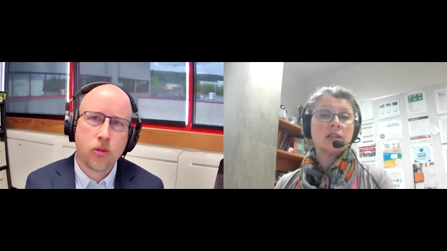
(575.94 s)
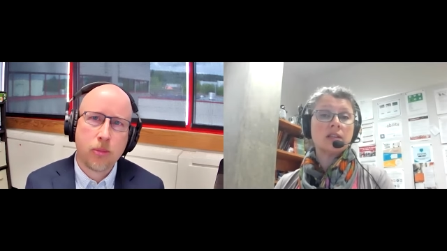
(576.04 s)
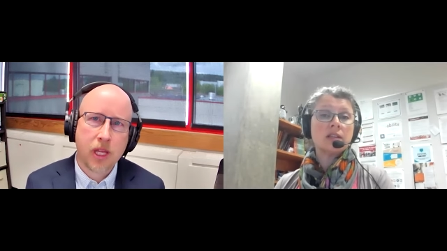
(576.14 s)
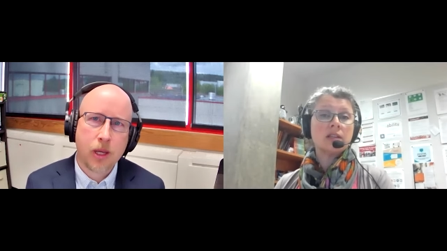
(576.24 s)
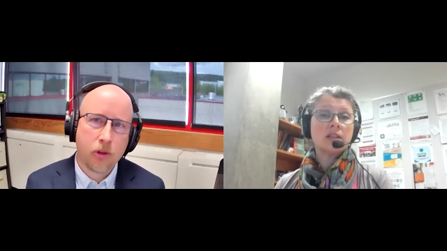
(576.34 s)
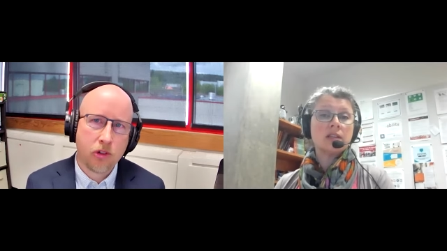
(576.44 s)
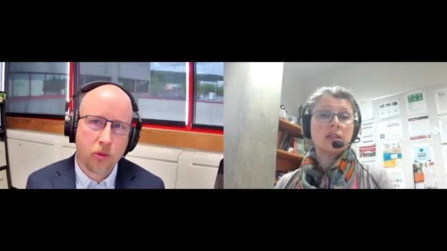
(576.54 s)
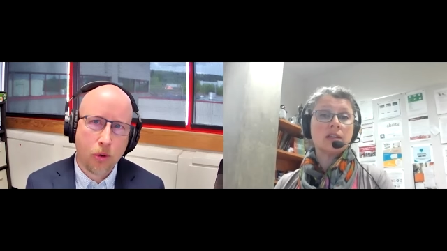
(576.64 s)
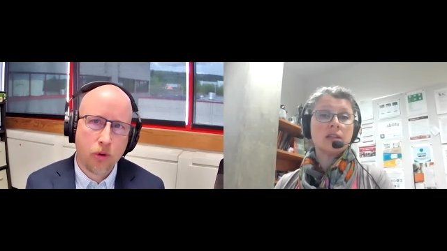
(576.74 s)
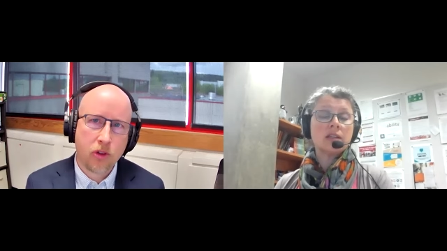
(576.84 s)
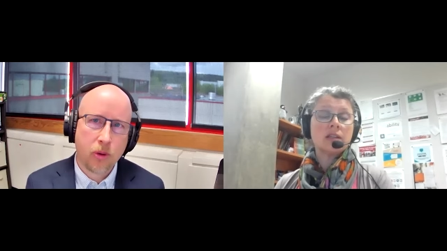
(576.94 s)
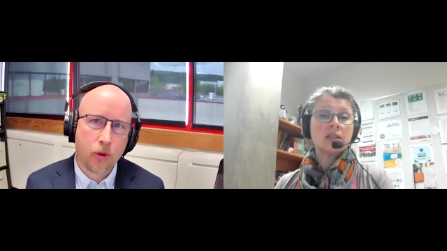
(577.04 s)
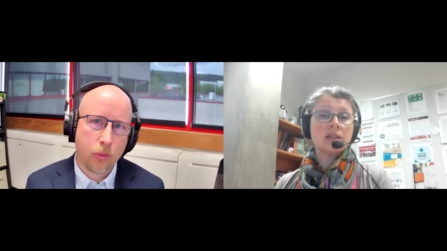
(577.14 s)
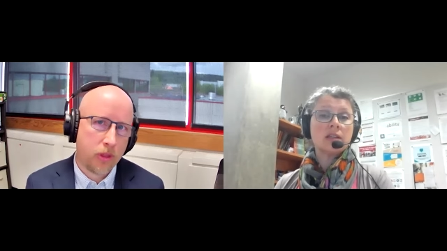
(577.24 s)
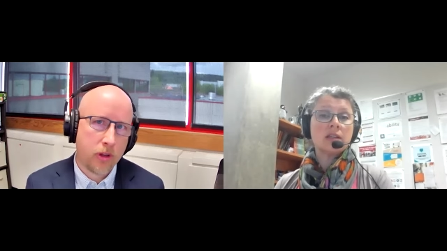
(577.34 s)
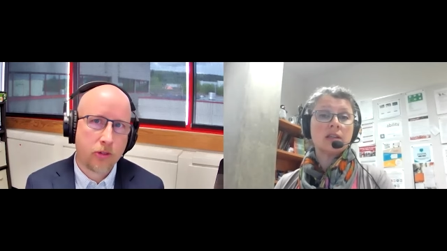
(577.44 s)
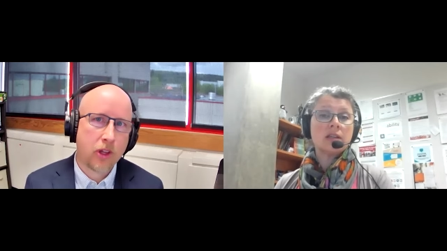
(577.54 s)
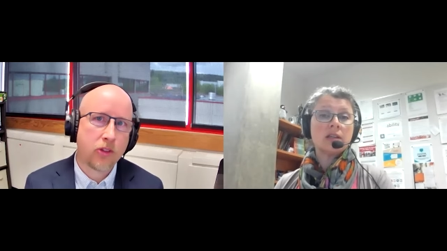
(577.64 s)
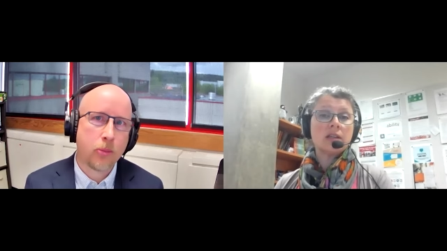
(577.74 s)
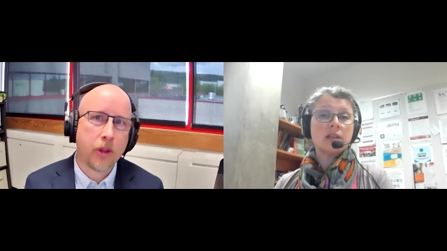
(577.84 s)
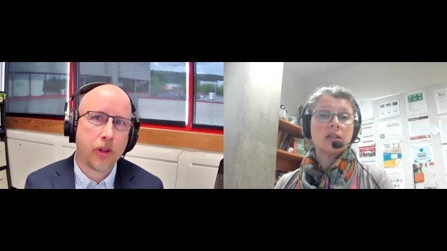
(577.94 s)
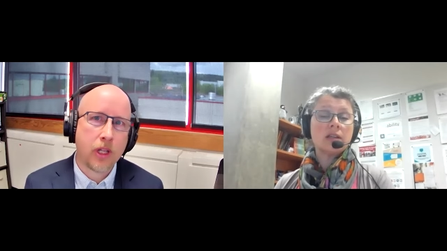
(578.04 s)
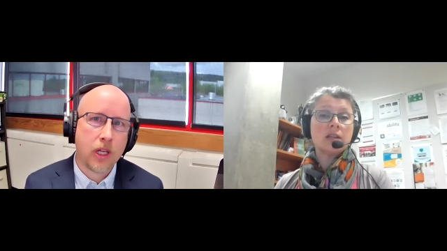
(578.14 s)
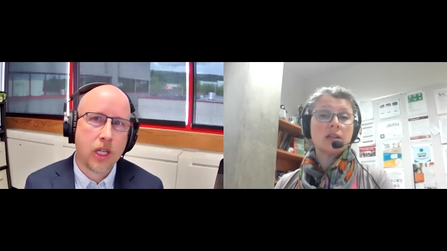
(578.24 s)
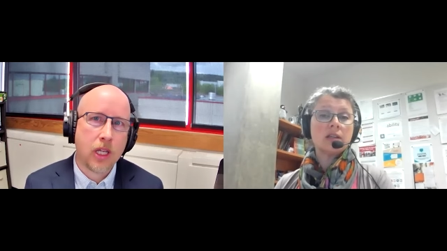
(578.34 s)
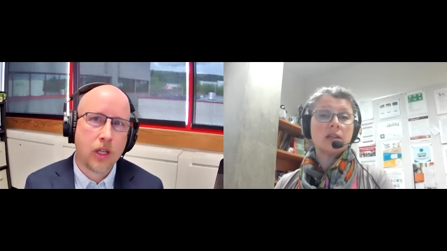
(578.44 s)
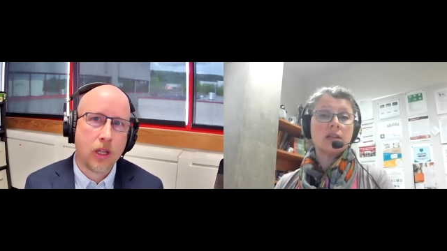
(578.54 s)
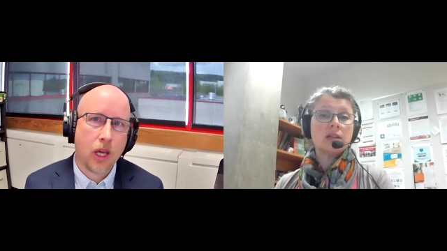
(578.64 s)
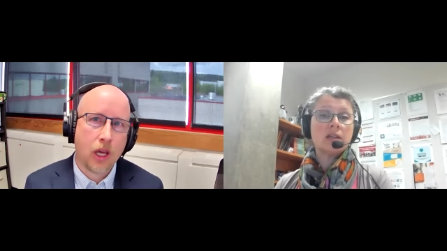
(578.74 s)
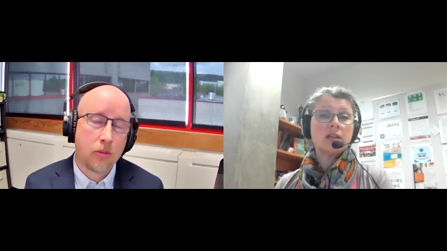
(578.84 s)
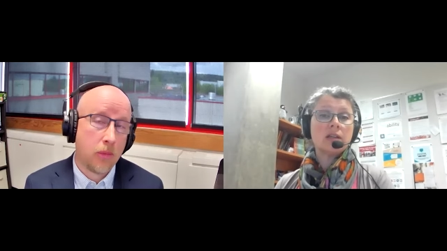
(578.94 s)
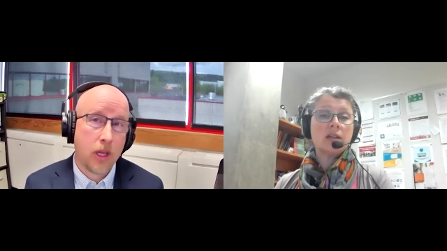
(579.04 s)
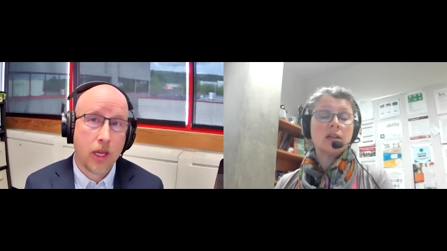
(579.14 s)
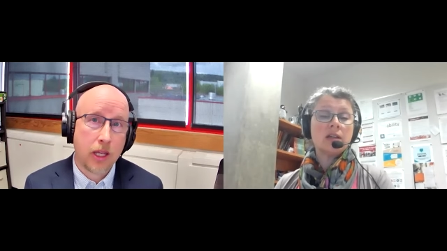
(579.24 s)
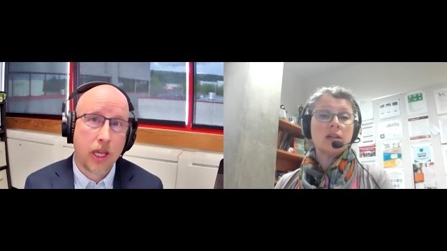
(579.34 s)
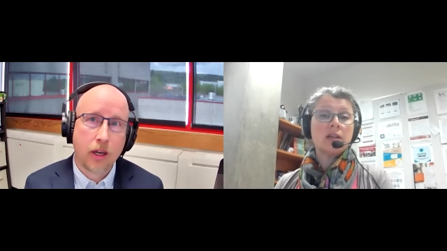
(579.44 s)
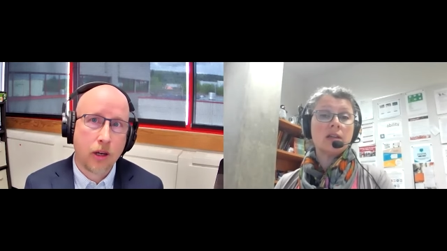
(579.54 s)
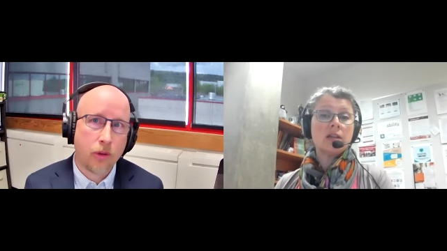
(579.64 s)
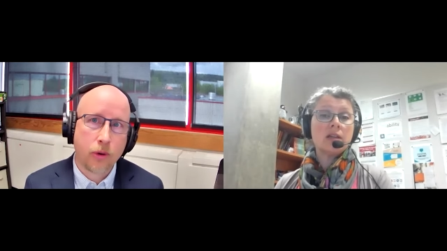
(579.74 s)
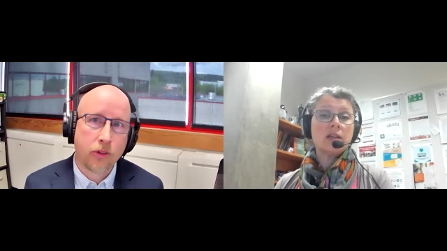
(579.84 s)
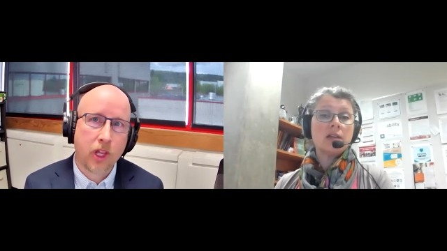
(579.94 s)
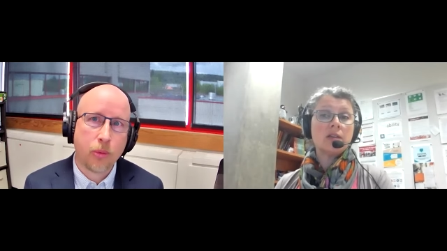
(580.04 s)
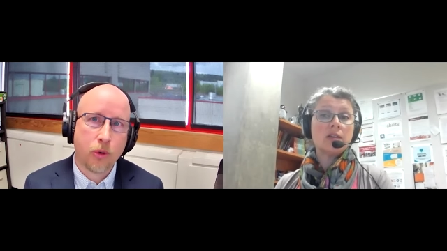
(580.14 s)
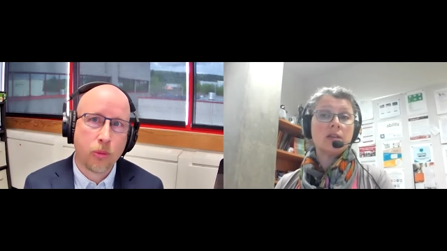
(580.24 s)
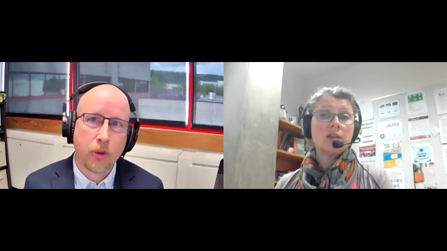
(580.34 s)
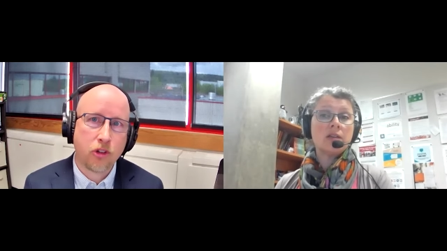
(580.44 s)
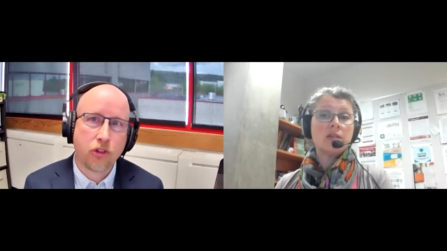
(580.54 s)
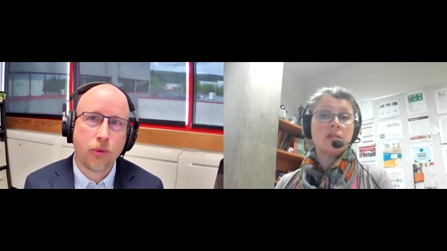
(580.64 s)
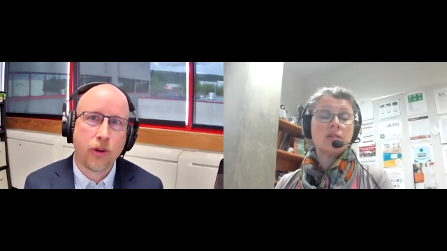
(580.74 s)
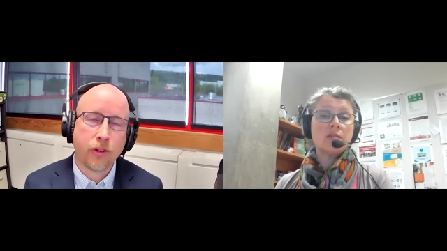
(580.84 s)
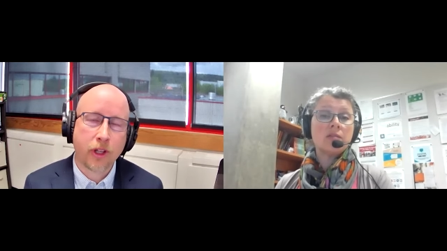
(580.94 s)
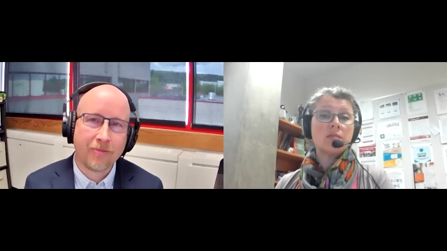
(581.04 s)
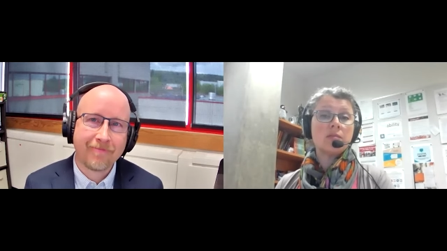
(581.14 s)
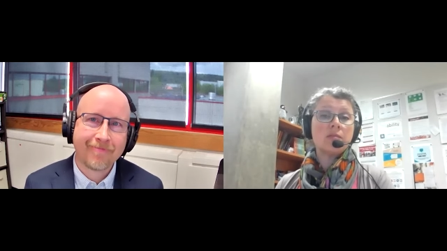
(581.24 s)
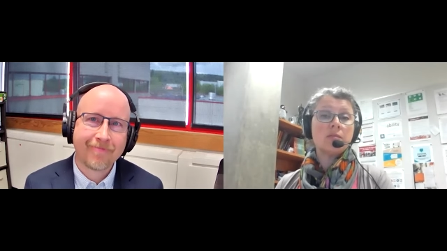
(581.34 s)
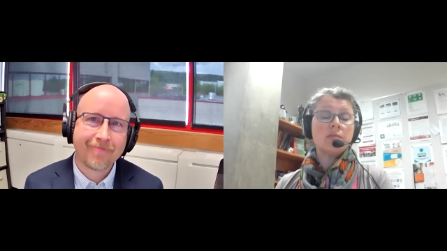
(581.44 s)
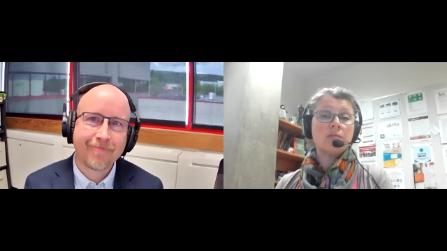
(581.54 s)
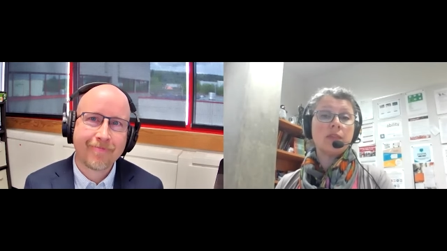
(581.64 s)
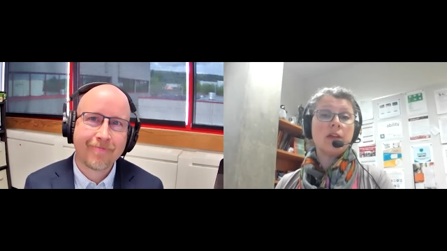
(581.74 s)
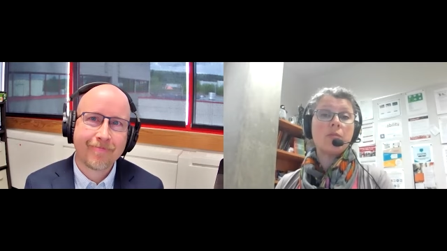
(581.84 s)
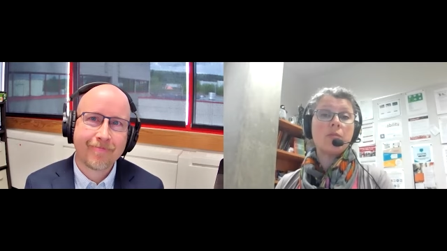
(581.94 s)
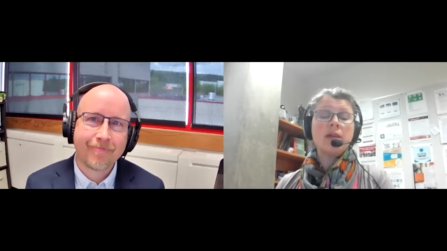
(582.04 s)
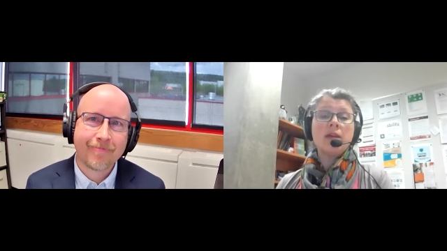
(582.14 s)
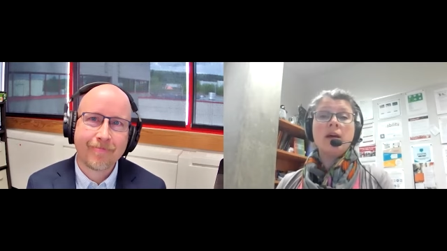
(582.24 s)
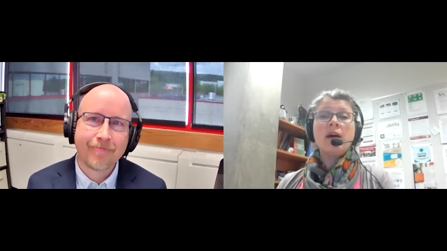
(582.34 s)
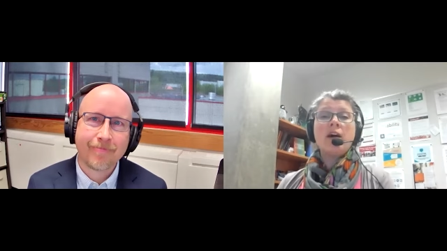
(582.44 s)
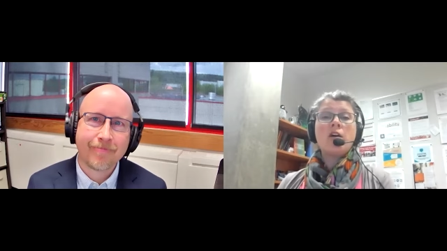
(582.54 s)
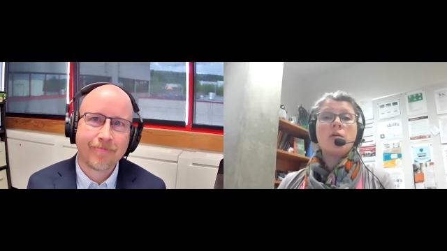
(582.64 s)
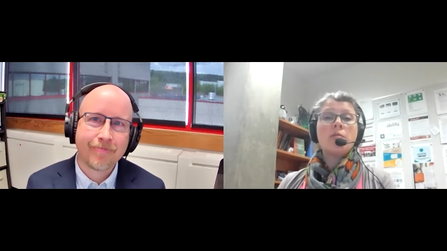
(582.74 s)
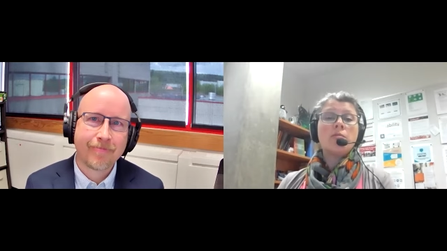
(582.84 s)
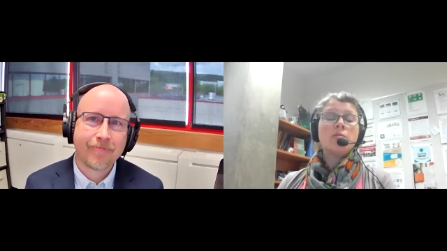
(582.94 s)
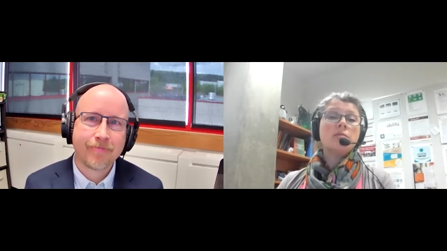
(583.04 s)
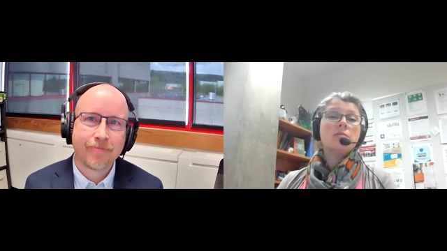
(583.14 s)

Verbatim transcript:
Speaker 1: to be able to support someone with an accessibility need uh, and again another example would be just terrific
Speaker 2: yeah. Um,